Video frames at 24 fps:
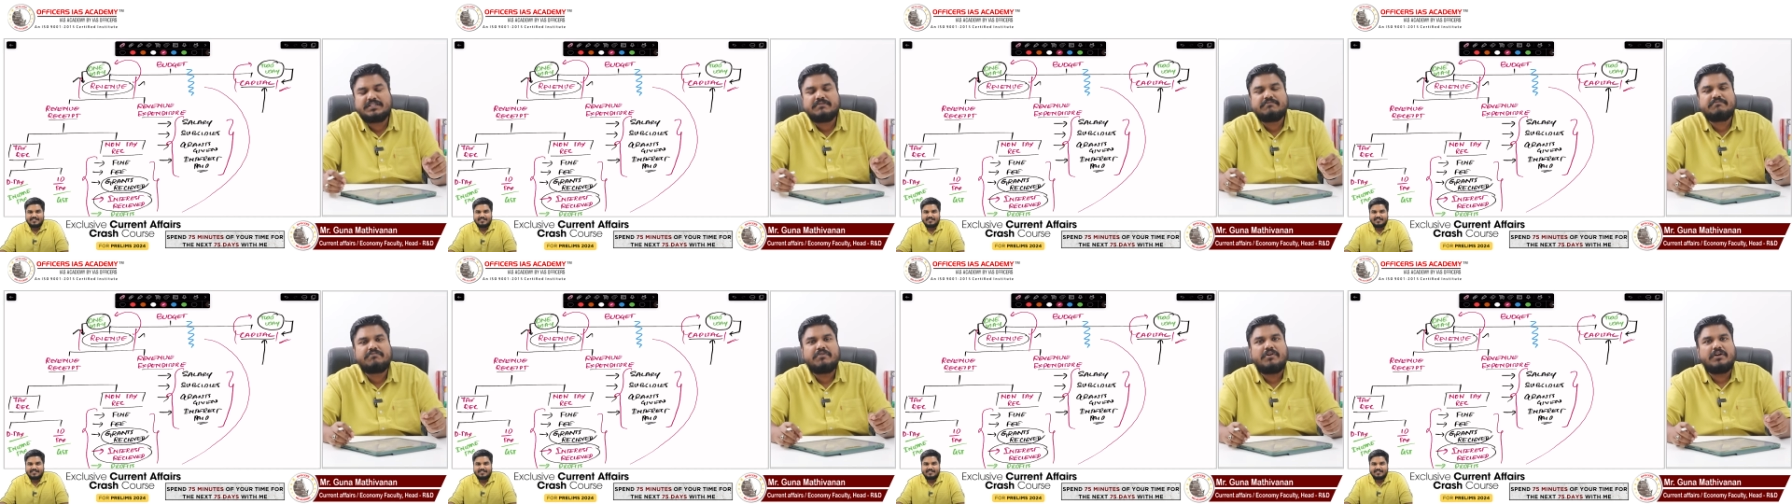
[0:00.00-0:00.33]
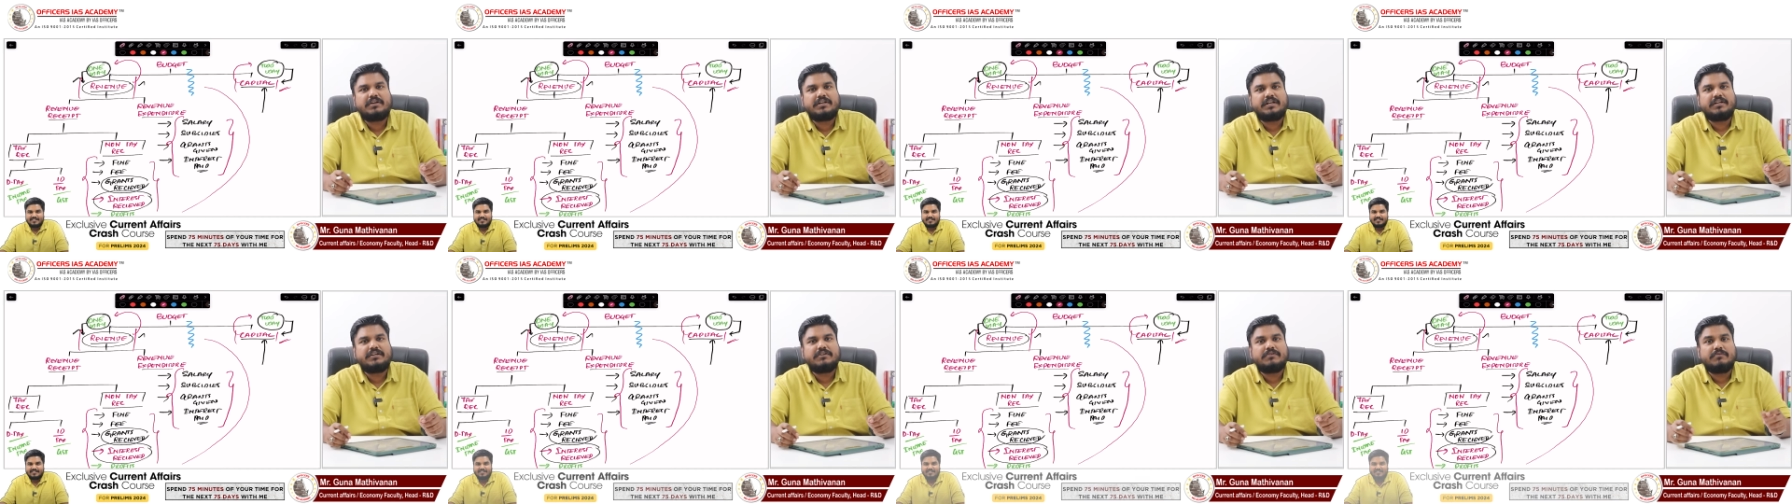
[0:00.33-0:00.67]

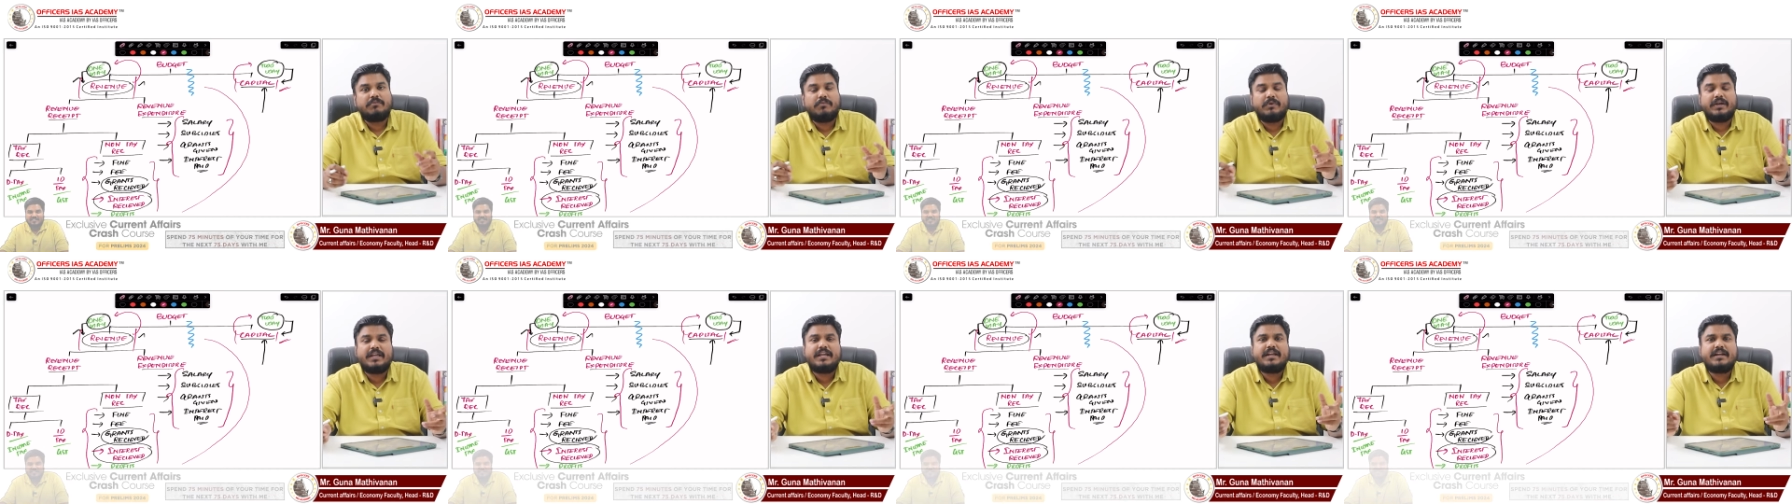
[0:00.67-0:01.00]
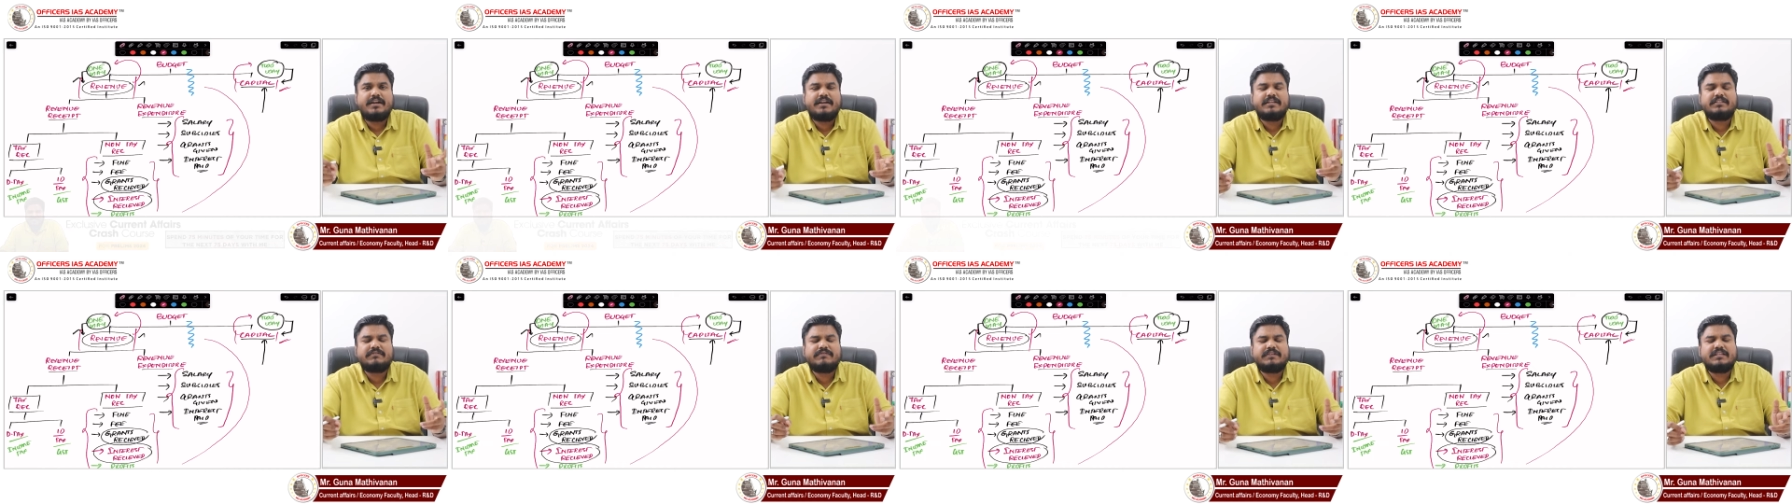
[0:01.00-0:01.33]
important. Why
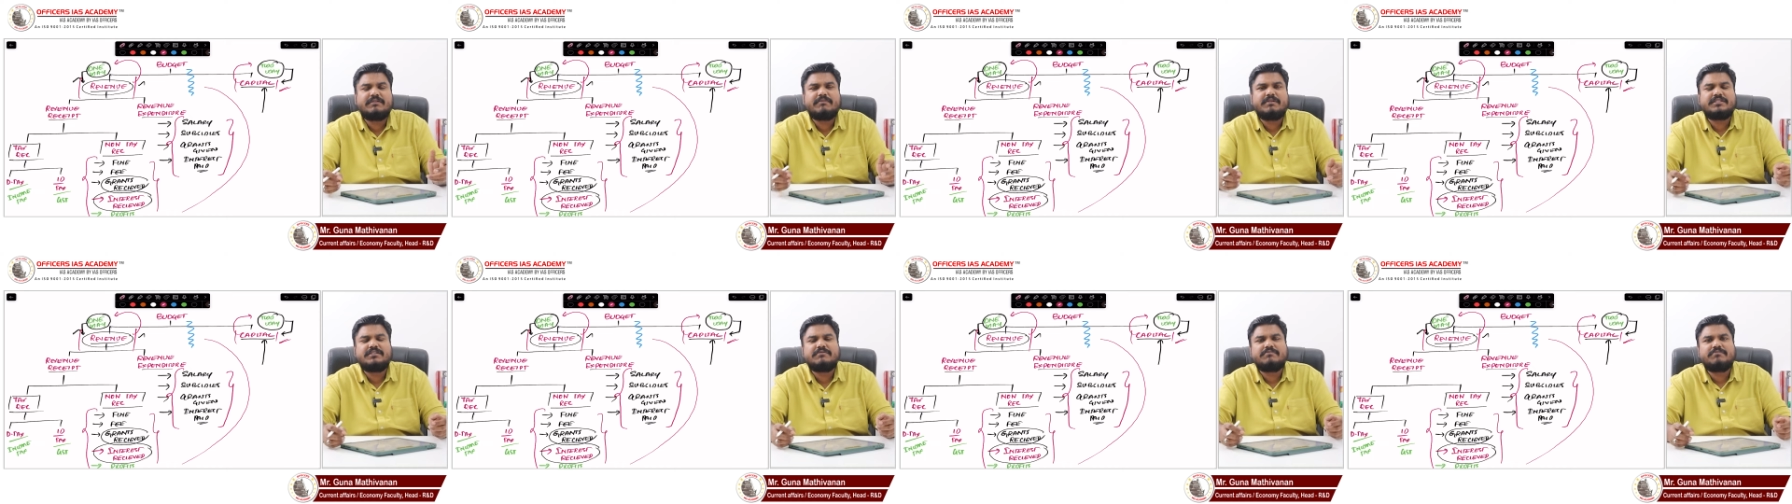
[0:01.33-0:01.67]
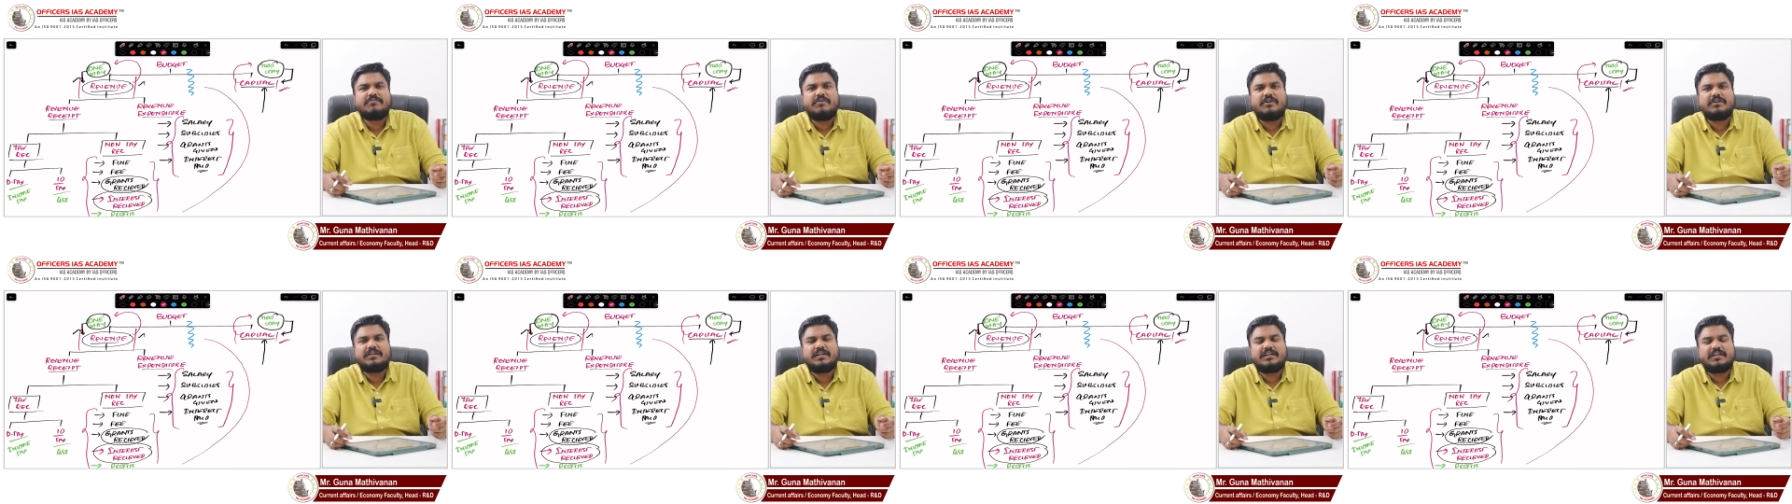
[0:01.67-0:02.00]
it is very much
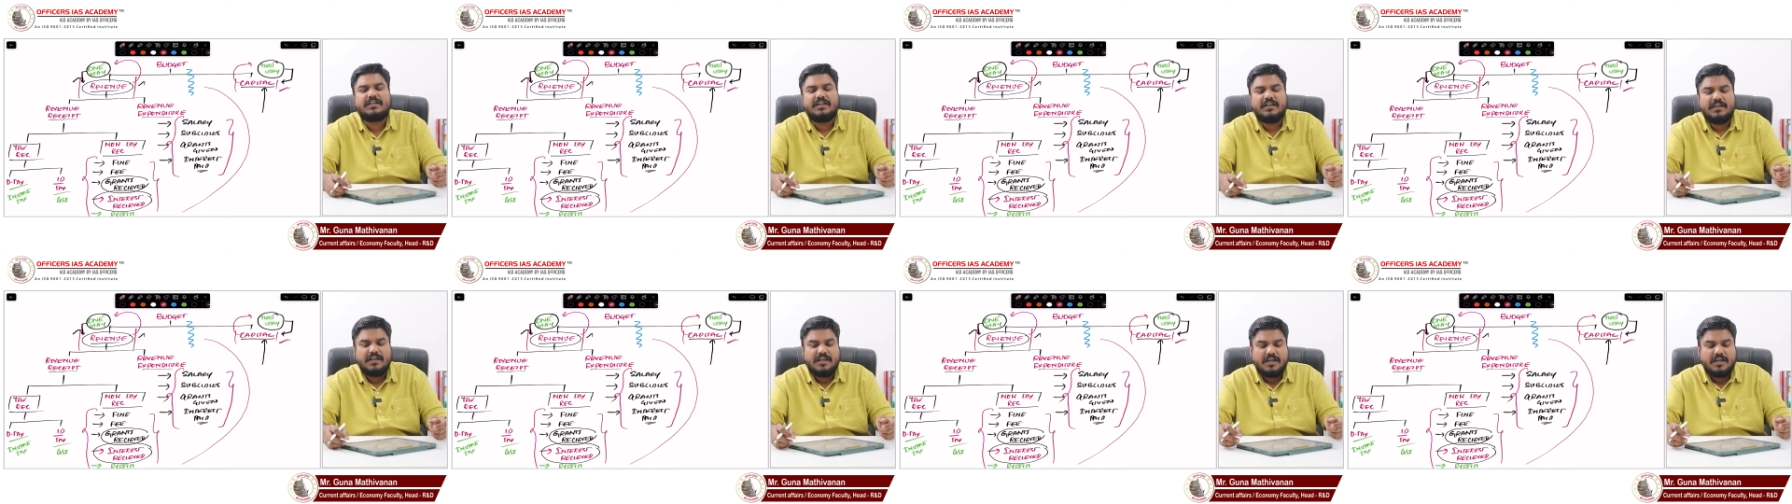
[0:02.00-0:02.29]
important?